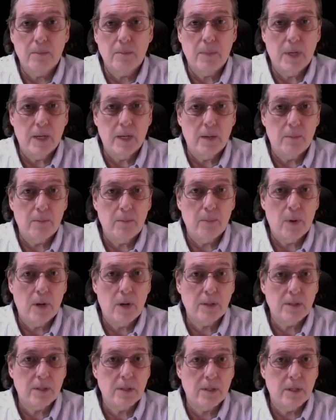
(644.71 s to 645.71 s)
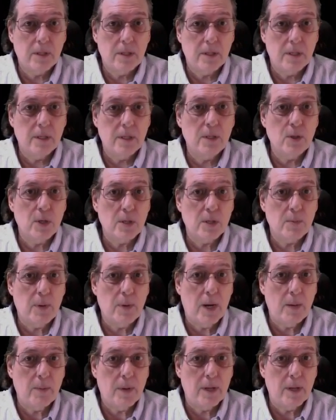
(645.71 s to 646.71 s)
data processing ingest
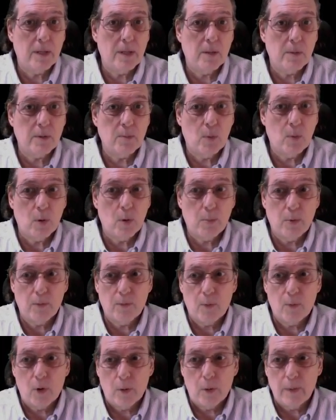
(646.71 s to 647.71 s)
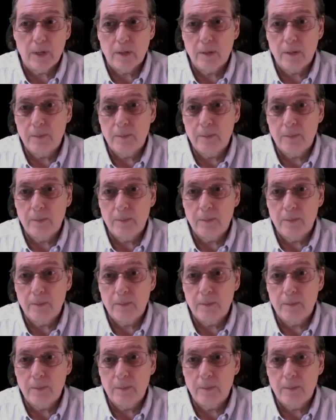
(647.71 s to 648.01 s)
pipeline that was more performant.